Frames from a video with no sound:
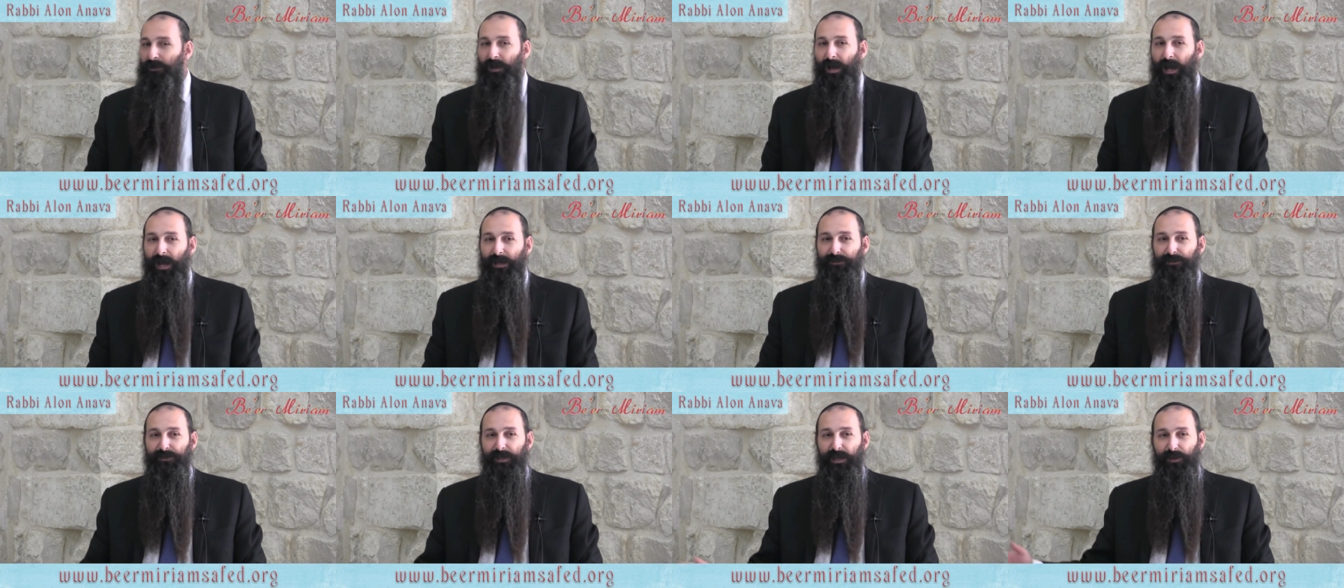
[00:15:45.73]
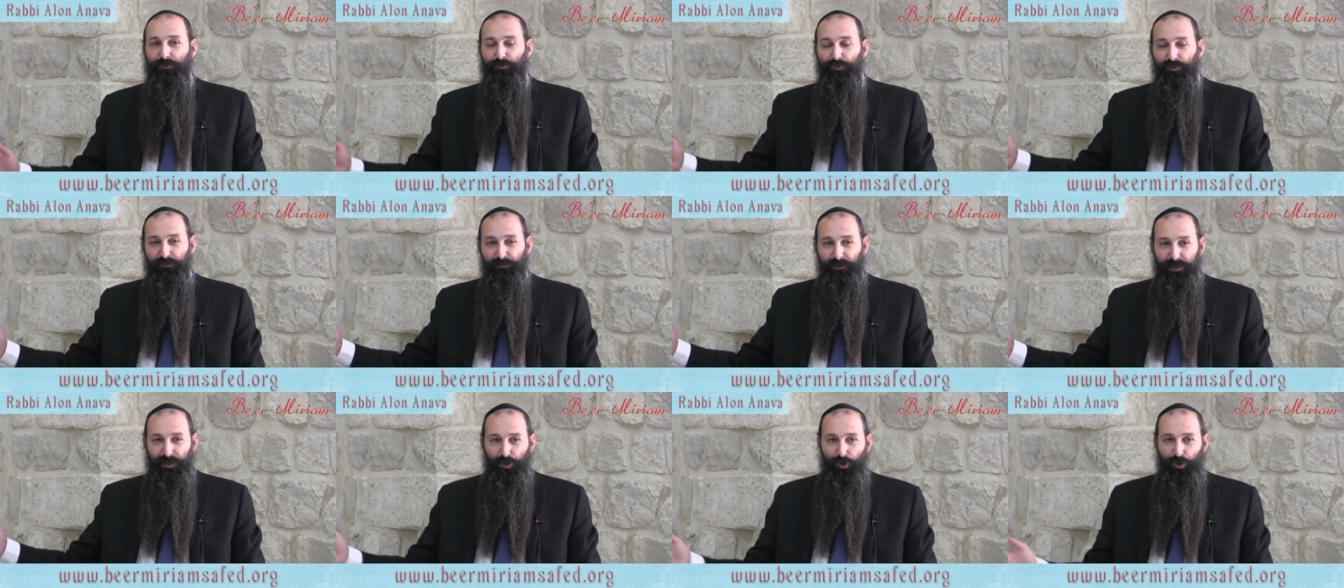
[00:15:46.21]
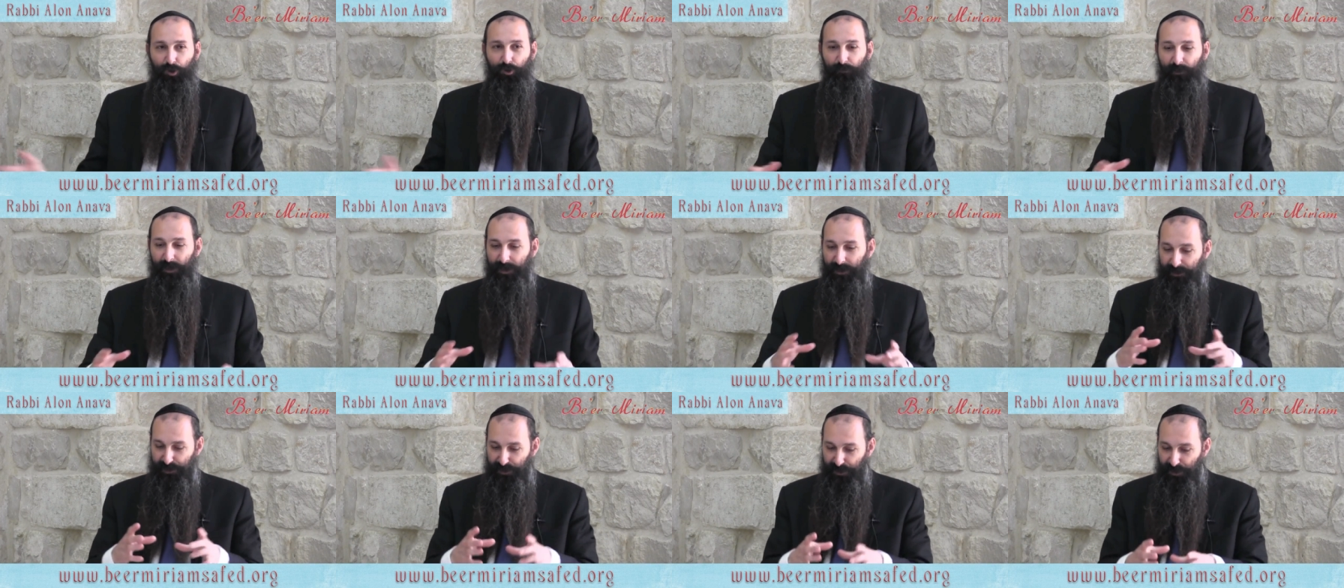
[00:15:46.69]
I take with me all
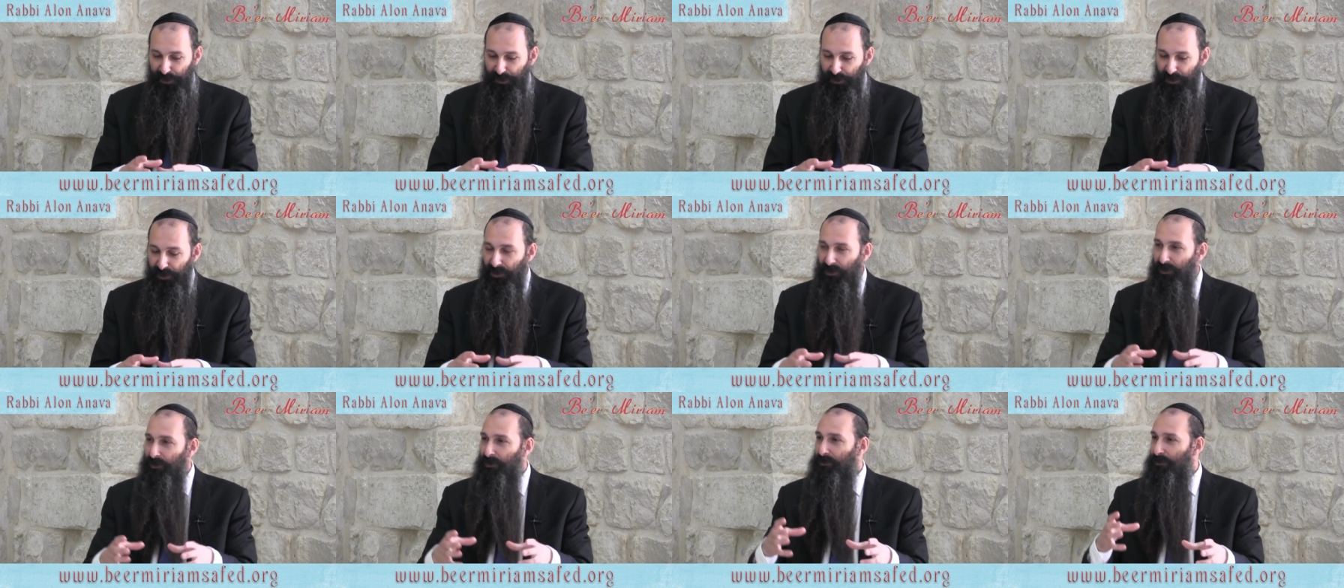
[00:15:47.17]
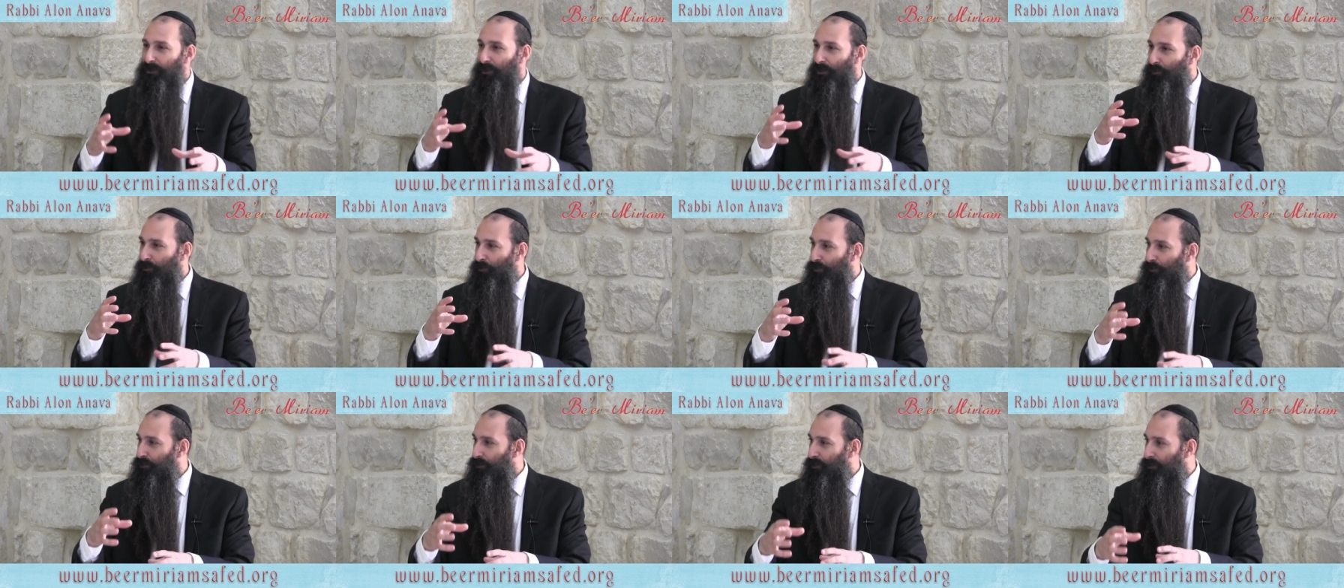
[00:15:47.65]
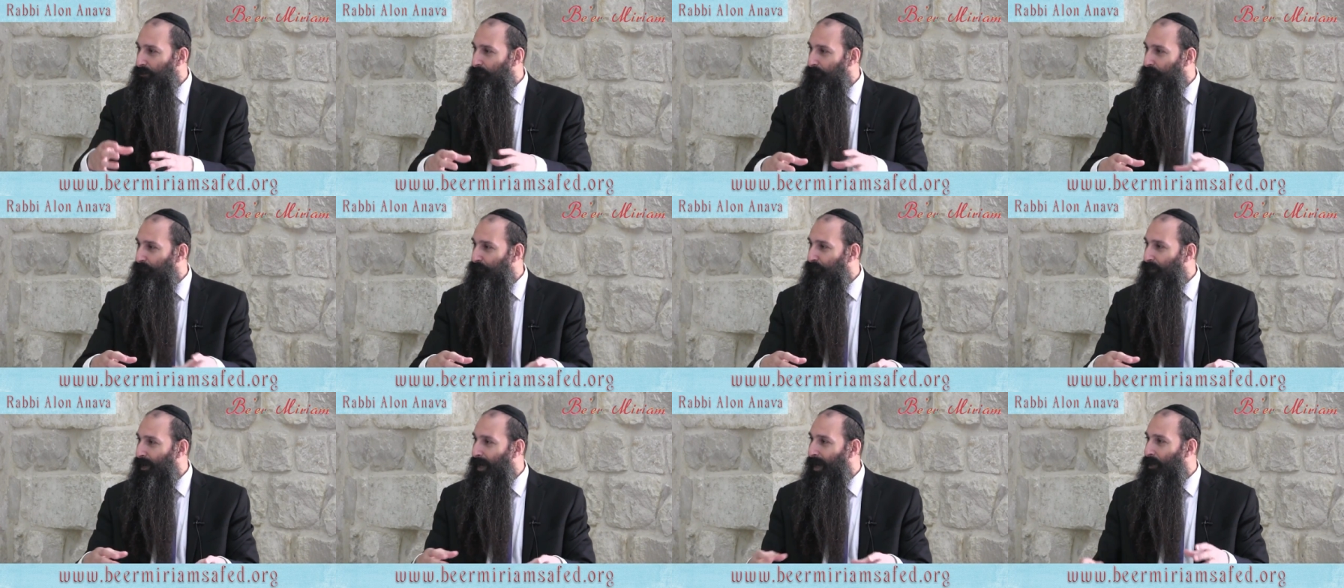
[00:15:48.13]
my CDs and all
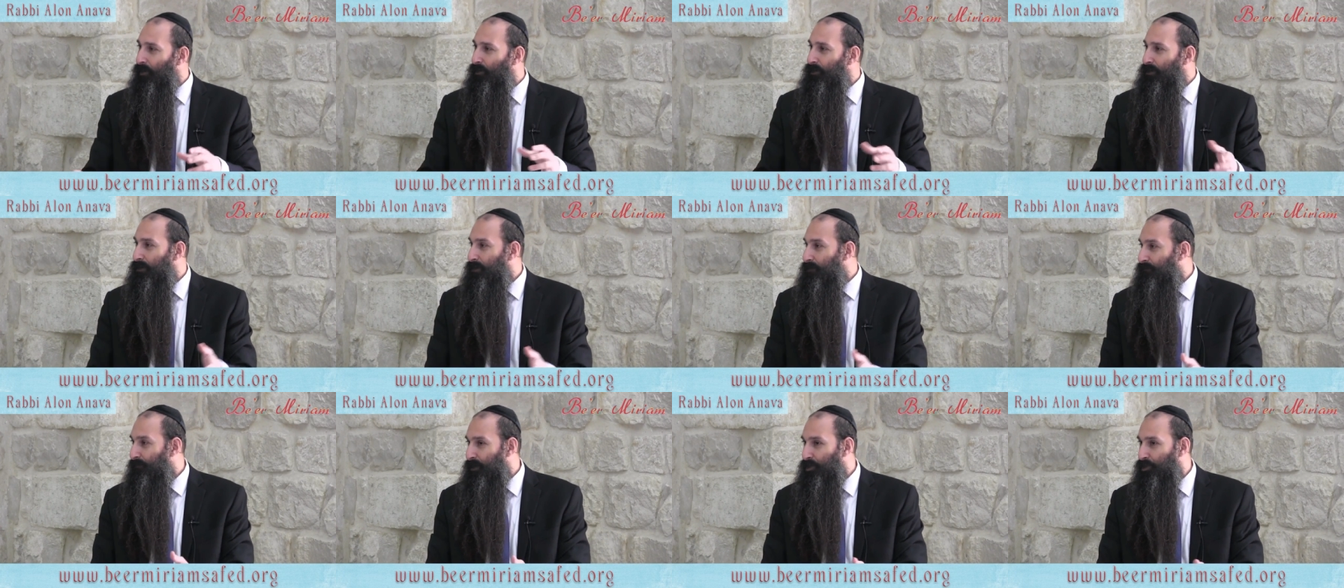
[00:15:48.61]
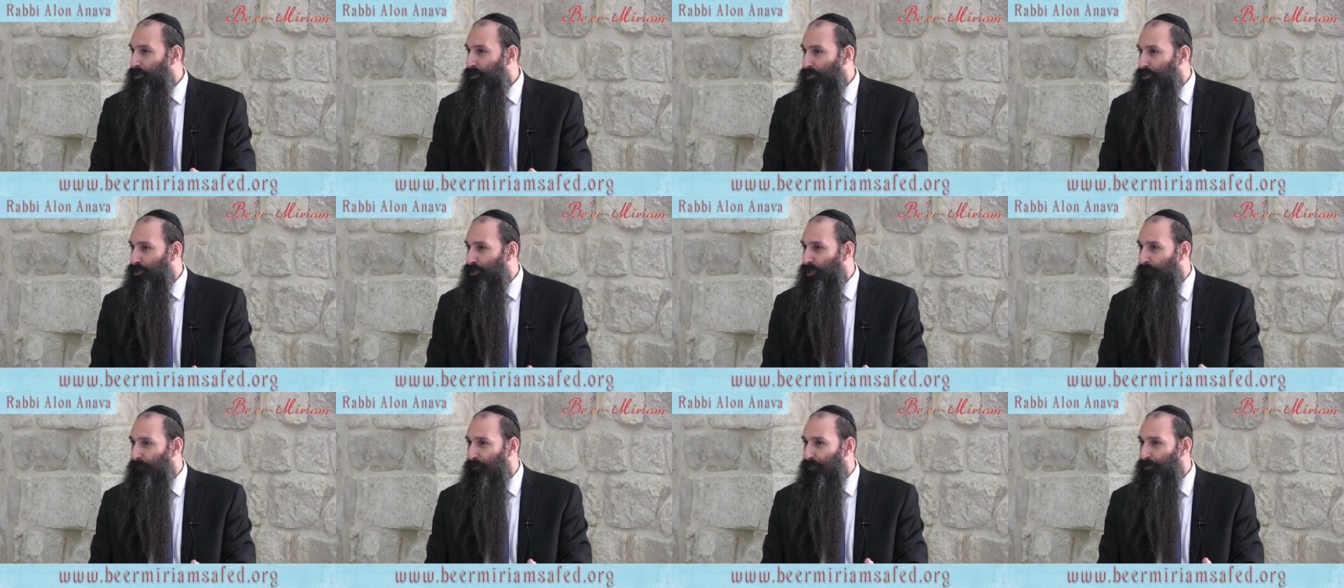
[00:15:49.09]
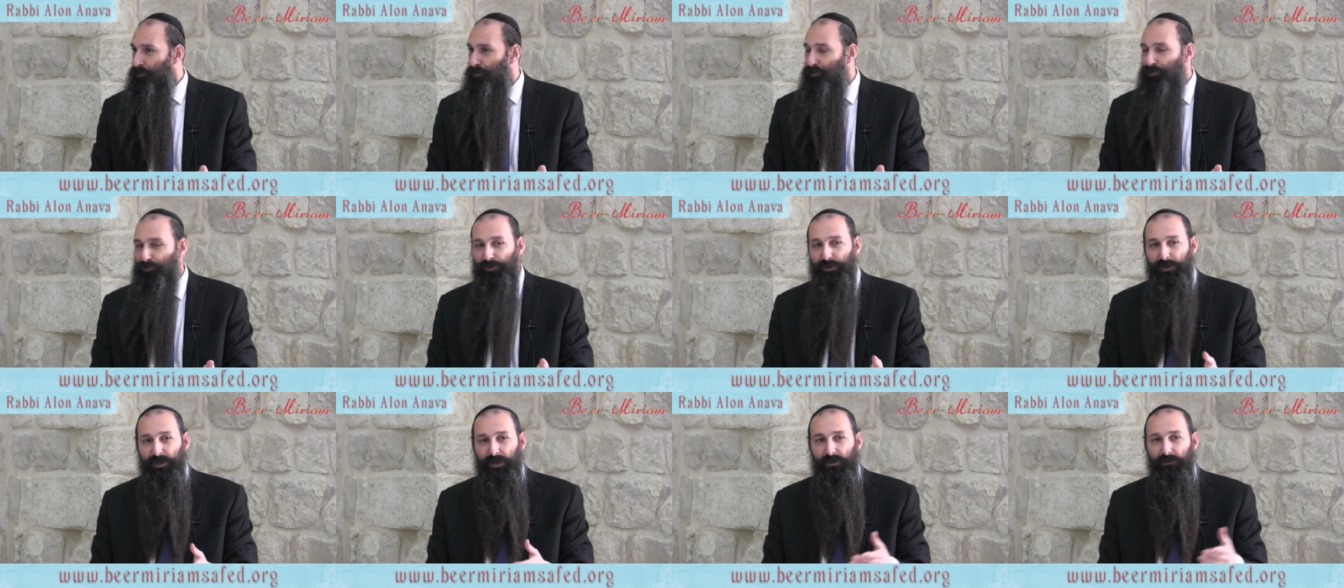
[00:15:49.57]
the flyers. It's much cheaper to
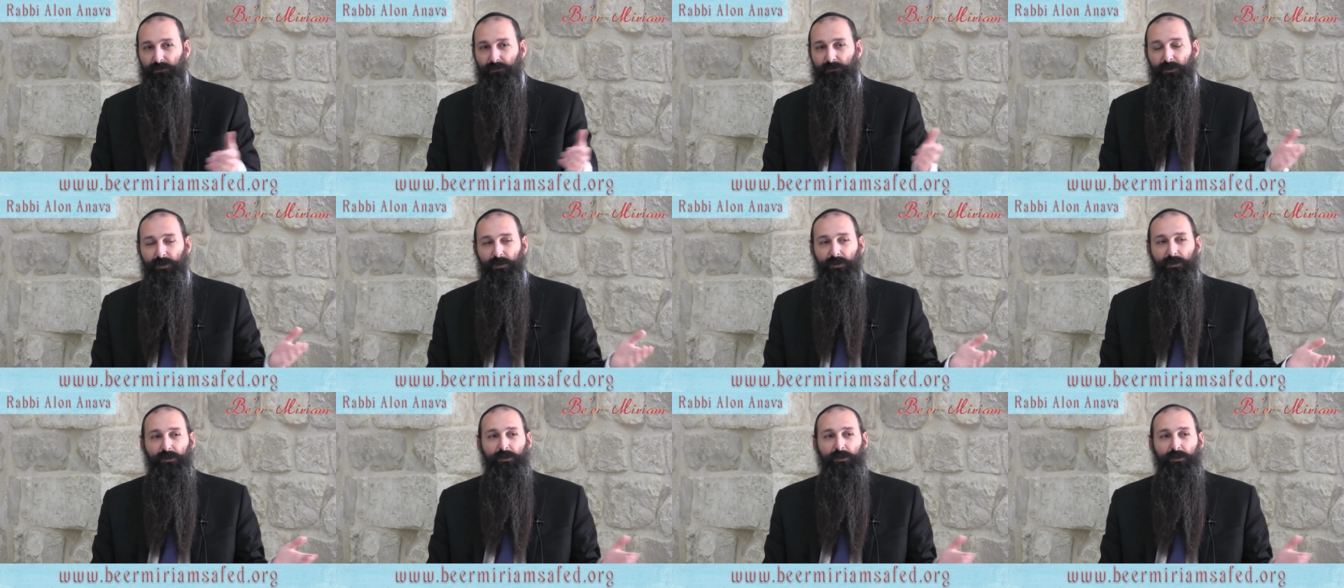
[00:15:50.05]
do it here.